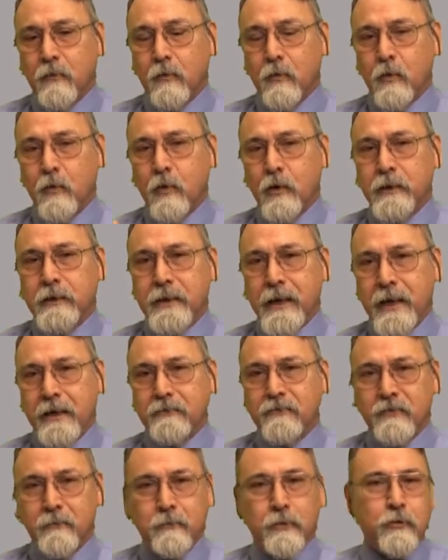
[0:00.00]
what kind
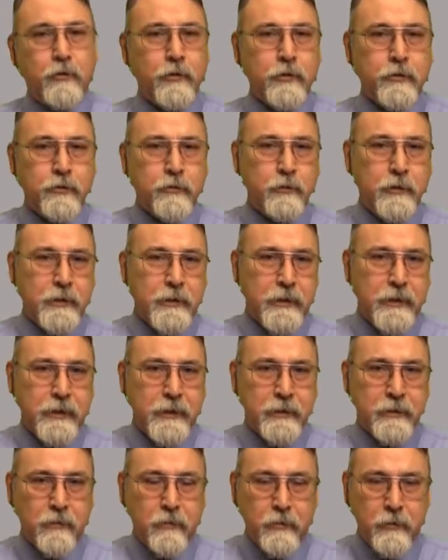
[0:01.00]
of support you would
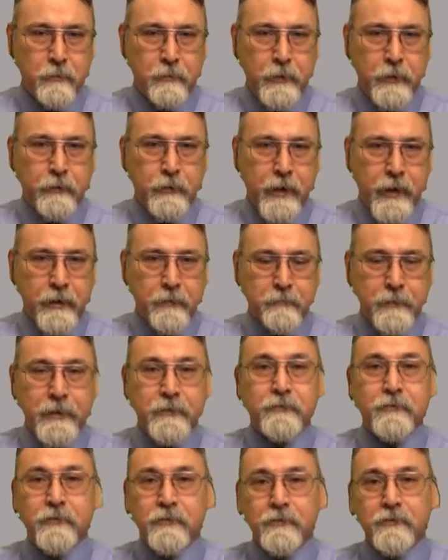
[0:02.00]
need on a periodic
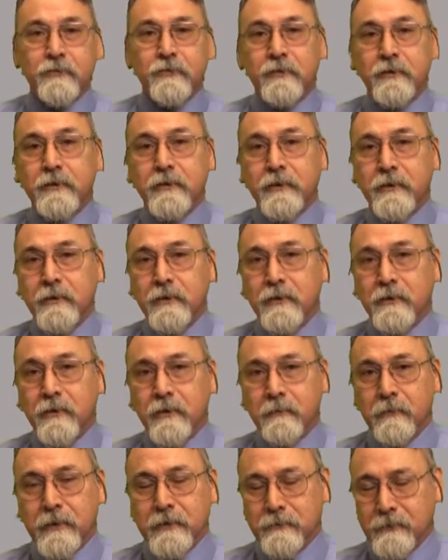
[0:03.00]
basis
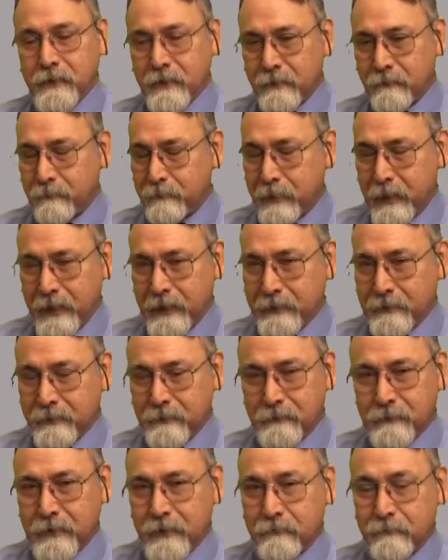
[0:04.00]
instead of paying
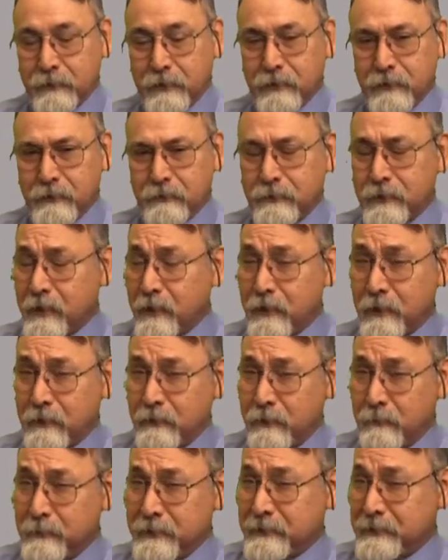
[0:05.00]
this stuff. Because
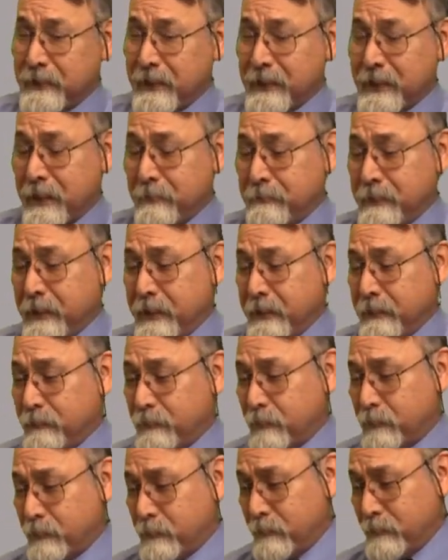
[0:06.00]
the mistake I
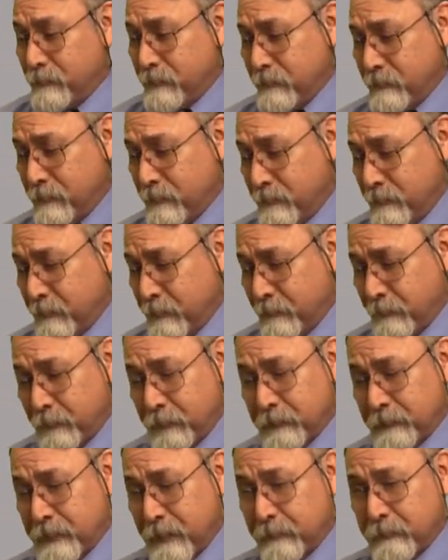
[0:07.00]
made the
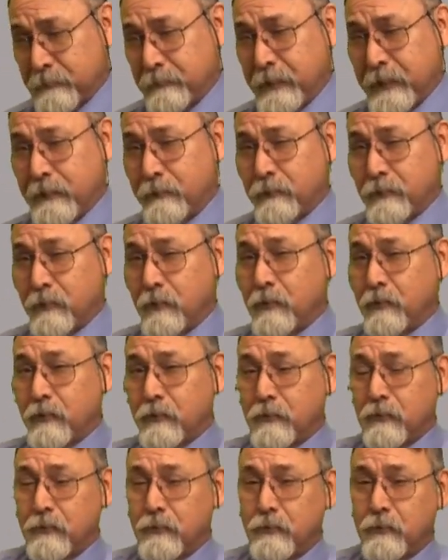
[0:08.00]
first time I was playing with
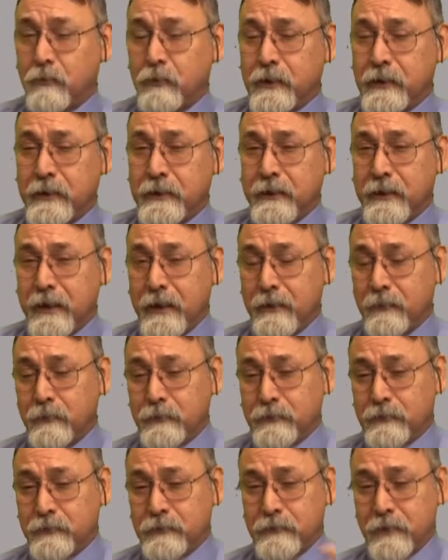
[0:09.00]
Oracle, when I
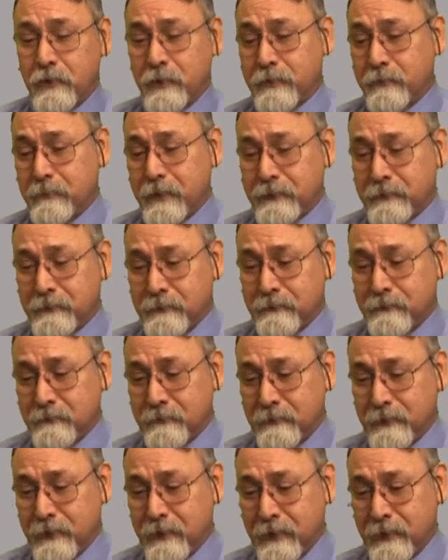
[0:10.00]
was talking about
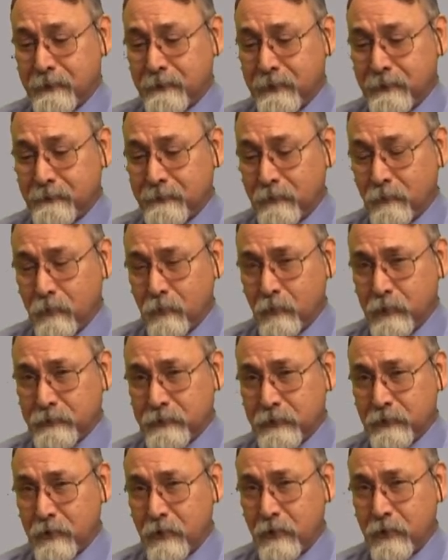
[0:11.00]
they said, well,
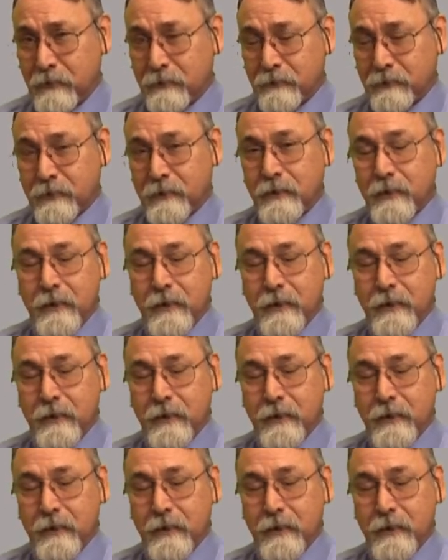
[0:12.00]
what's it cost?